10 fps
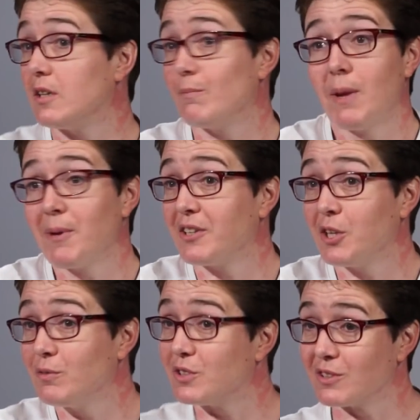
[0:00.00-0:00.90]
that maybe I
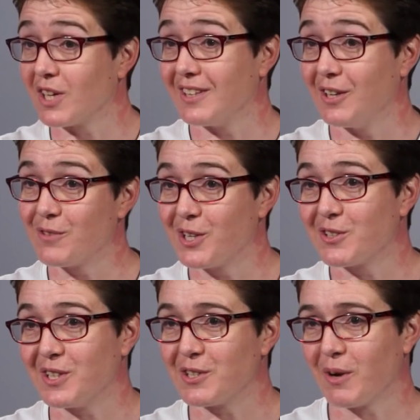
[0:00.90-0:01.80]
don't inside the
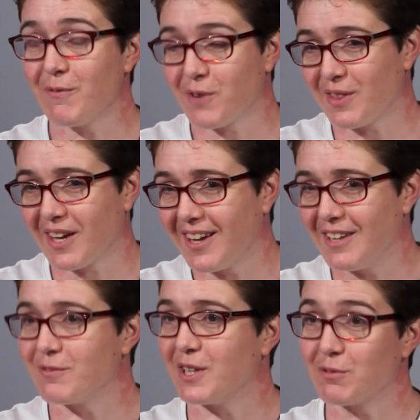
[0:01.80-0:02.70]
university. So I find that
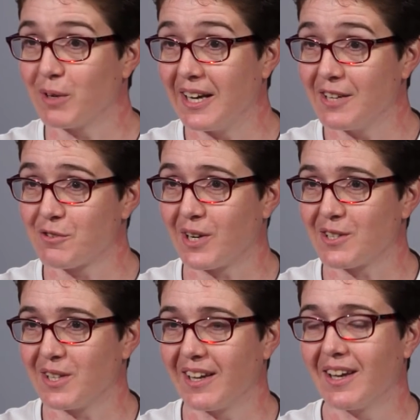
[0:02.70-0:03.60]
interface really
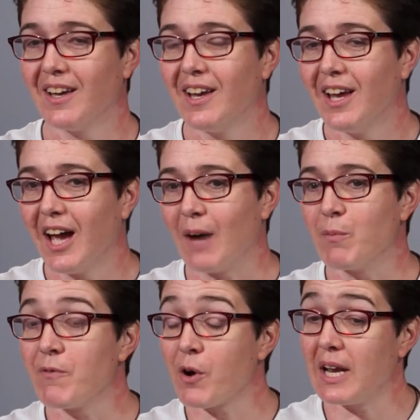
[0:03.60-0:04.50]
interesting.
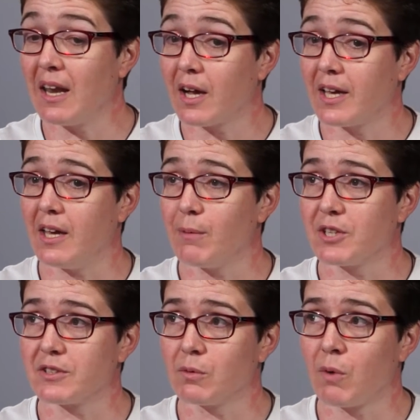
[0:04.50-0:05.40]
And we're very lucky,
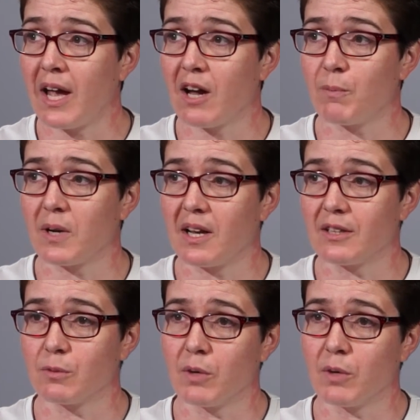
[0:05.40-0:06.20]
because the way I've been allowed to